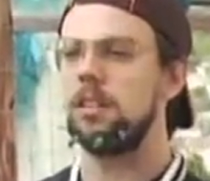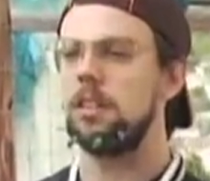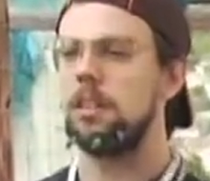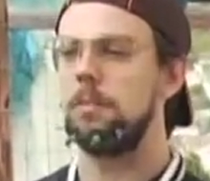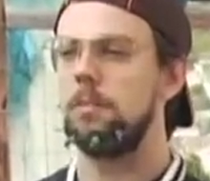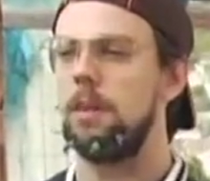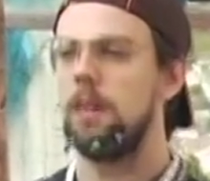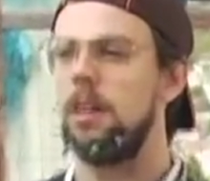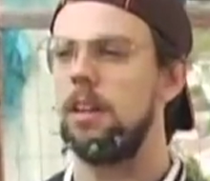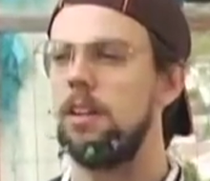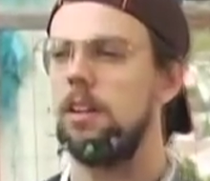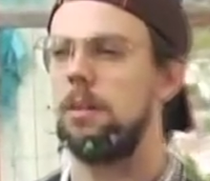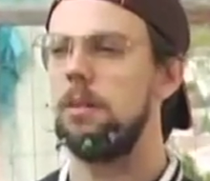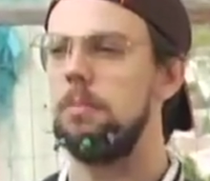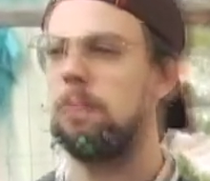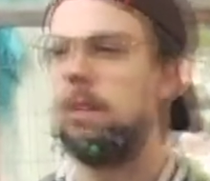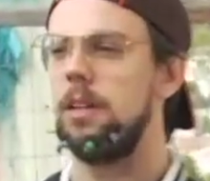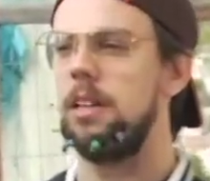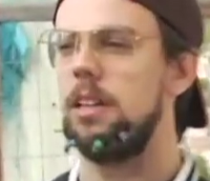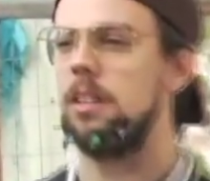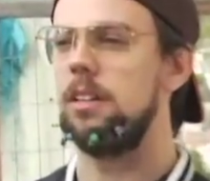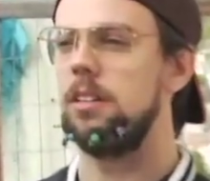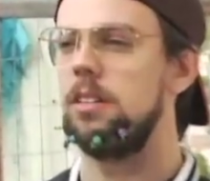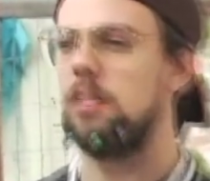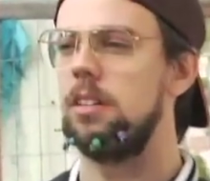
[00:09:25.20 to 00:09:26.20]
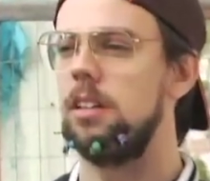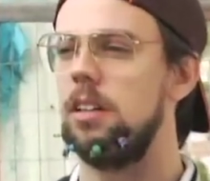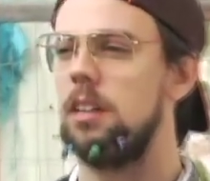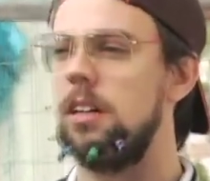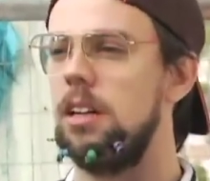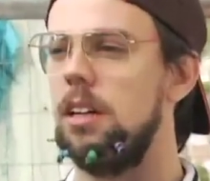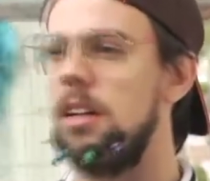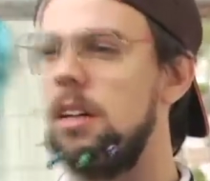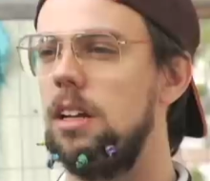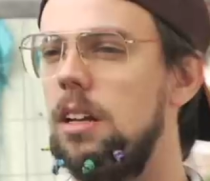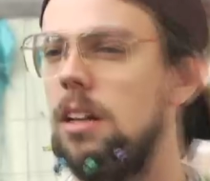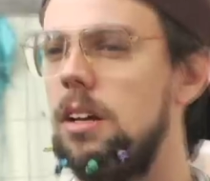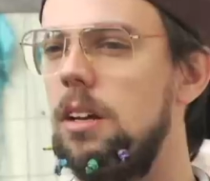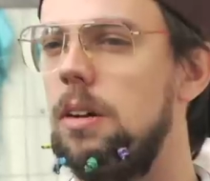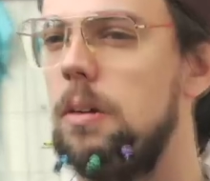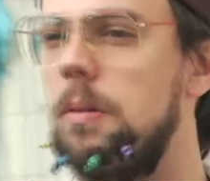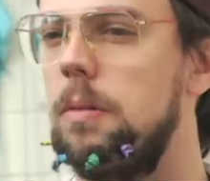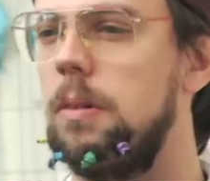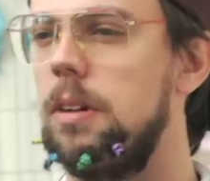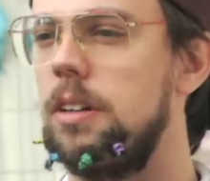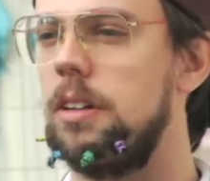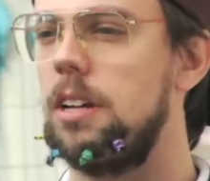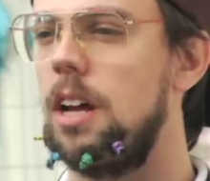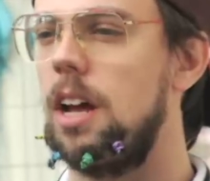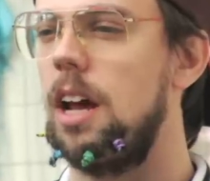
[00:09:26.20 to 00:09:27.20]
I come out here and piss.
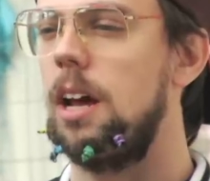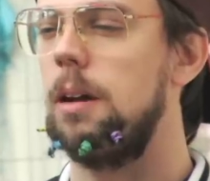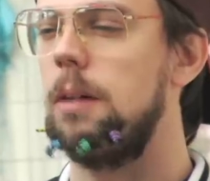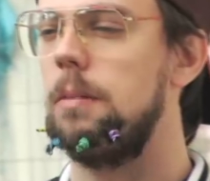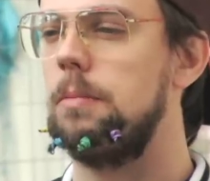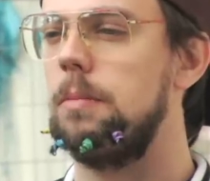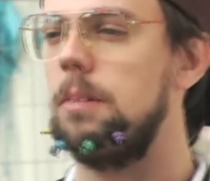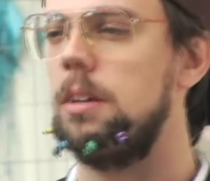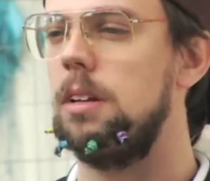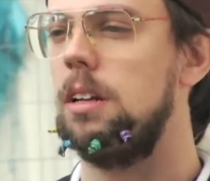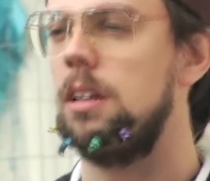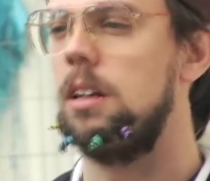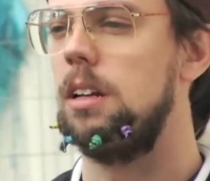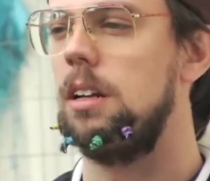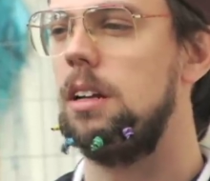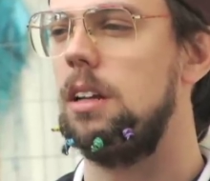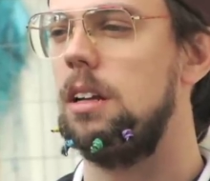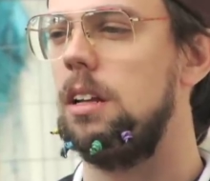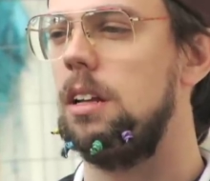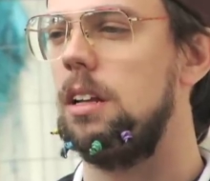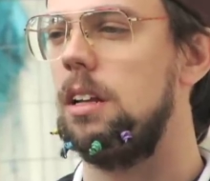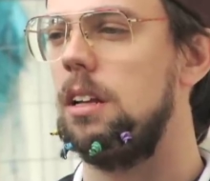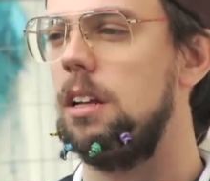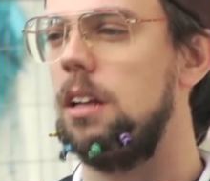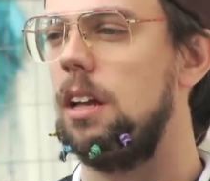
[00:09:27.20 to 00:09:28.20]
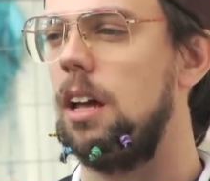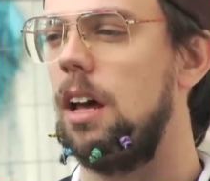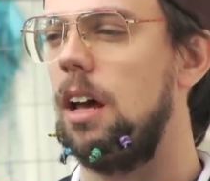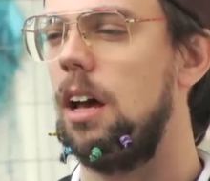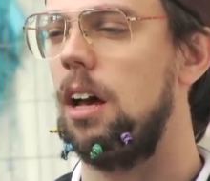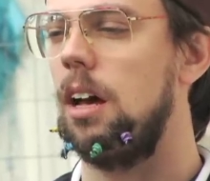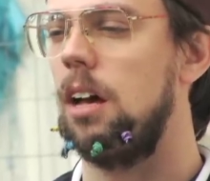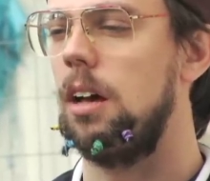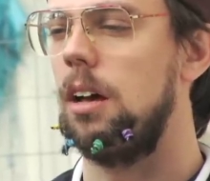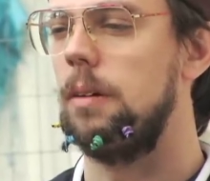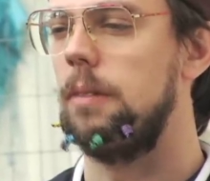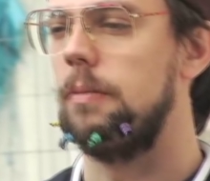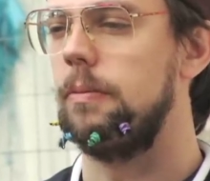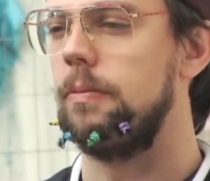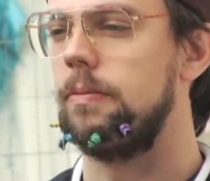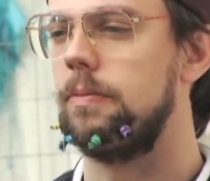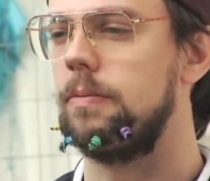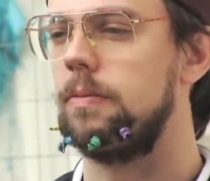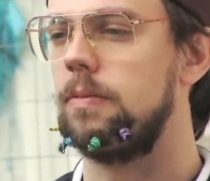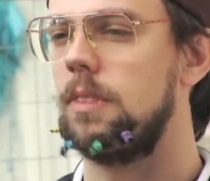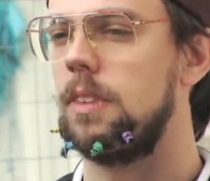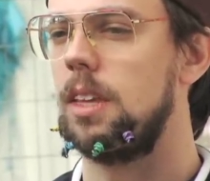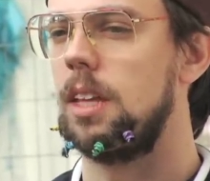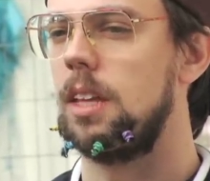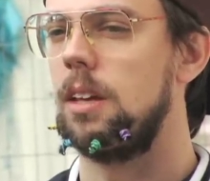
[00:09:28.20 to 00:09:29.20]
One time, well
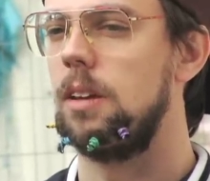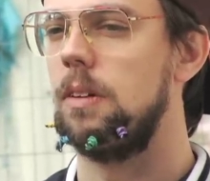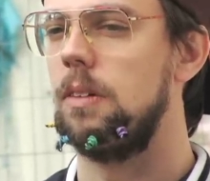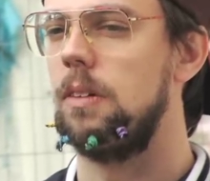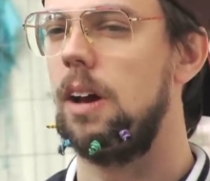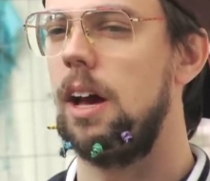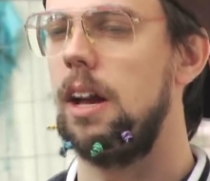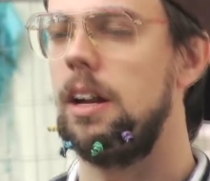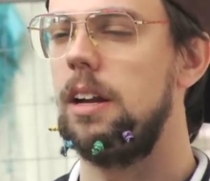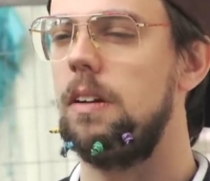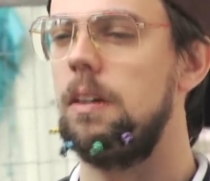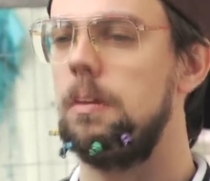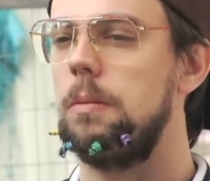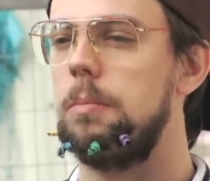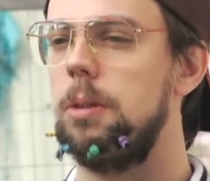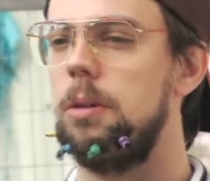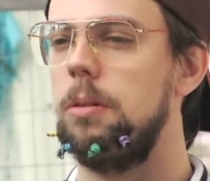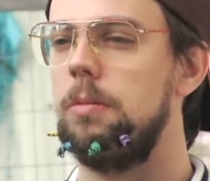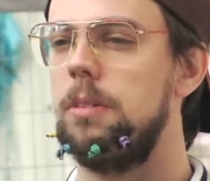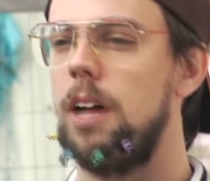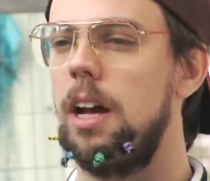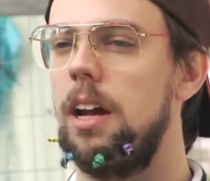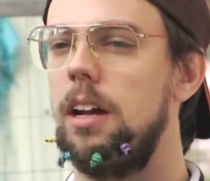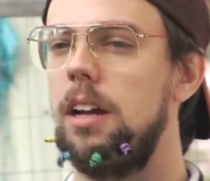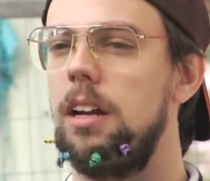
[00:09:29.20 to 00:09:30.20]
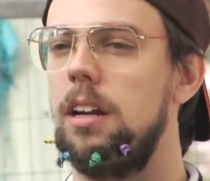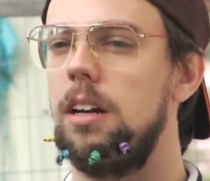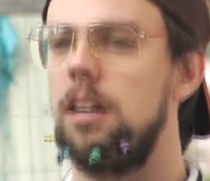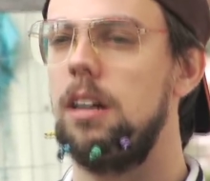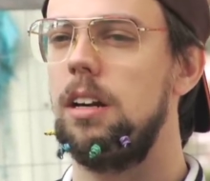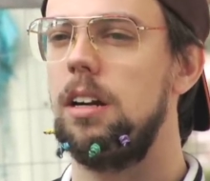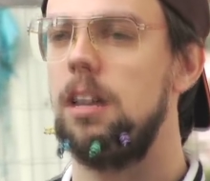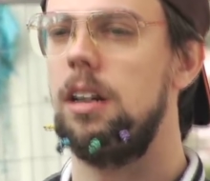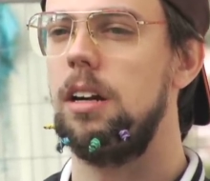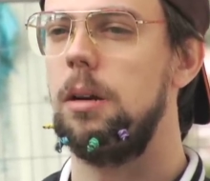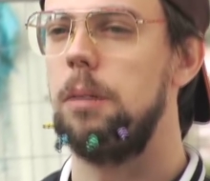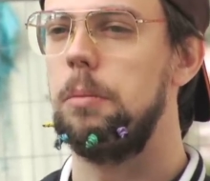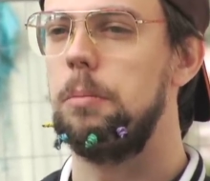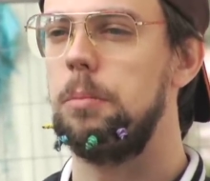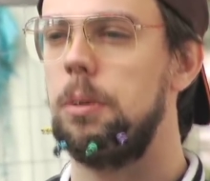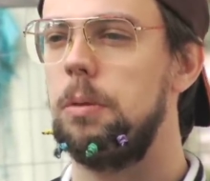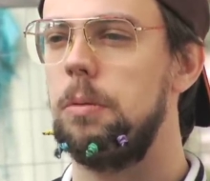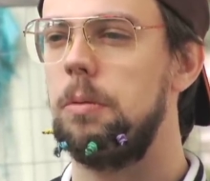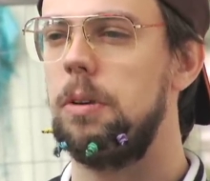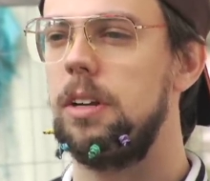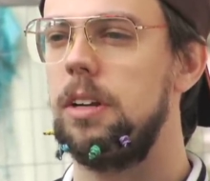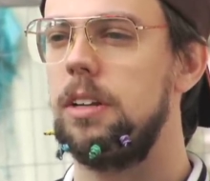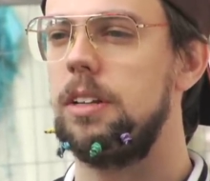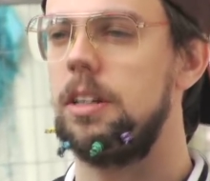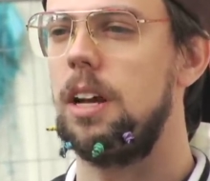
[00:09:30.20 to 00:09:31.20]
I never pooped out here, but
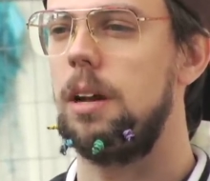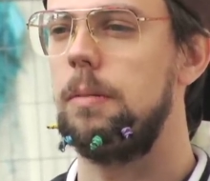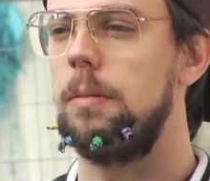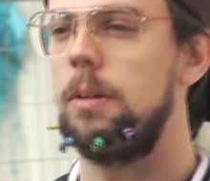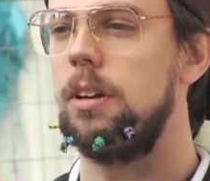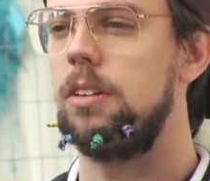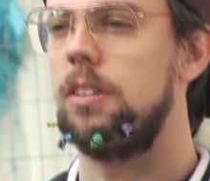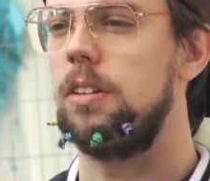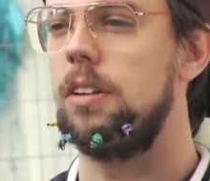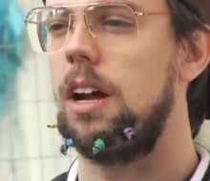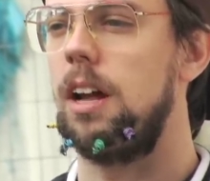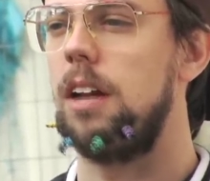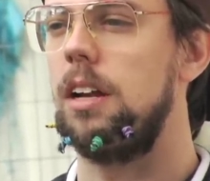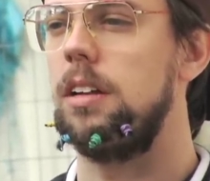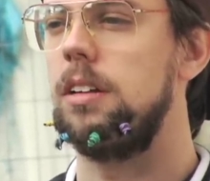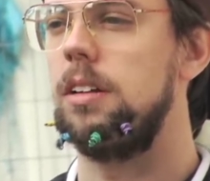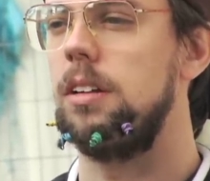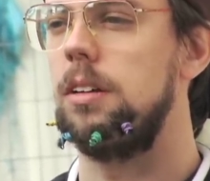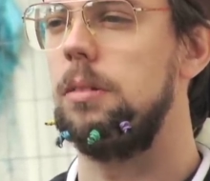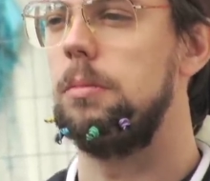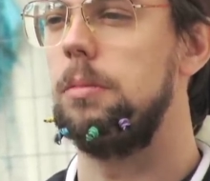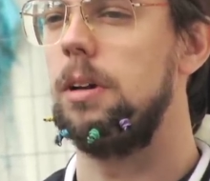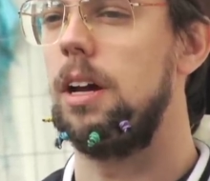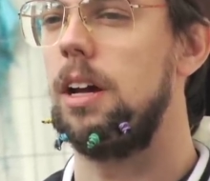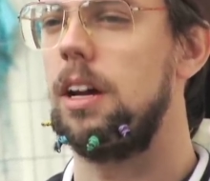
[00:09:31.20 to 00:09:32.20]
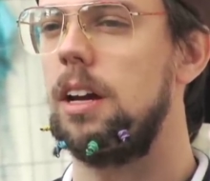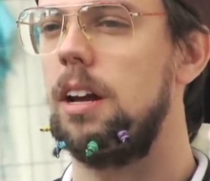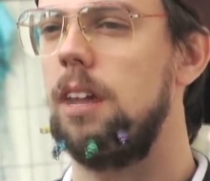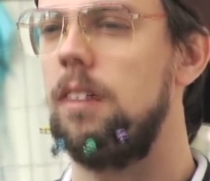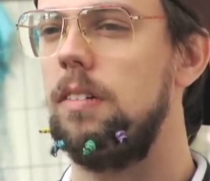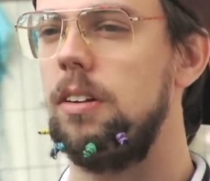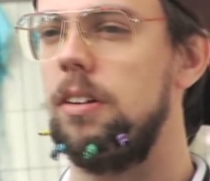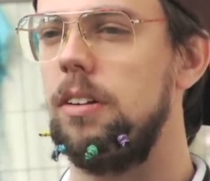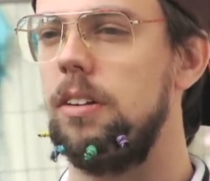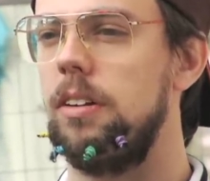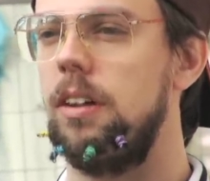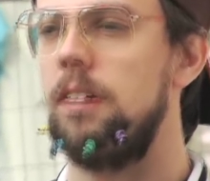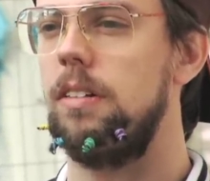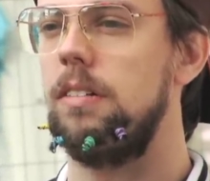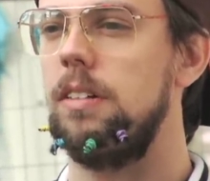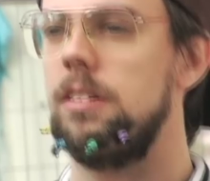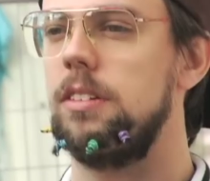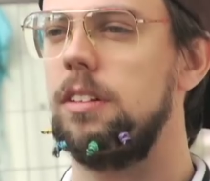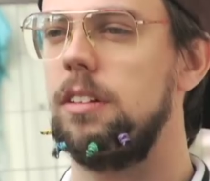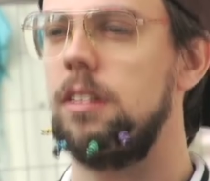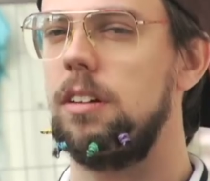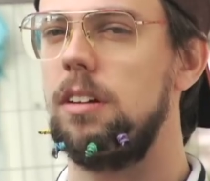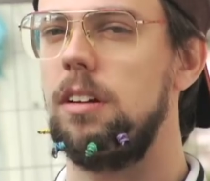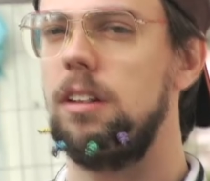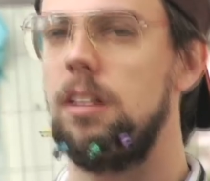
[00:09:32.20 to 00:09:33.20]
one time I tried to, but I got real
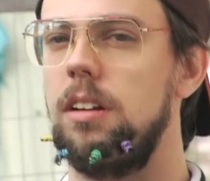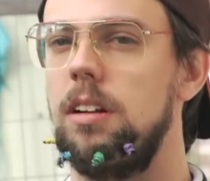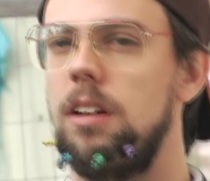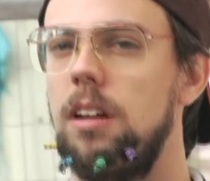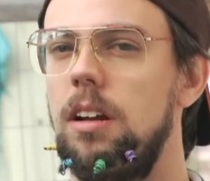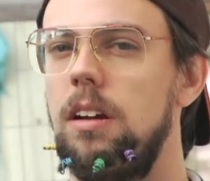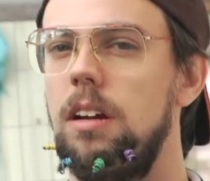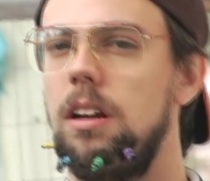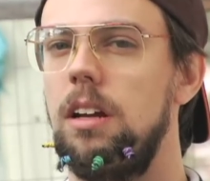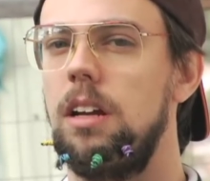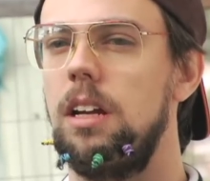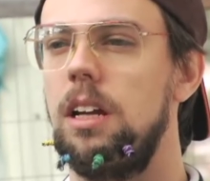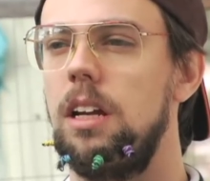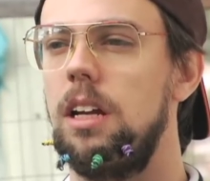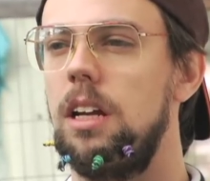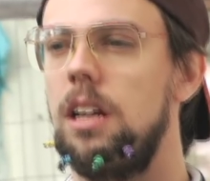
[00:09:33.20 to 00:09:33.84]
nervous and couldn't do it.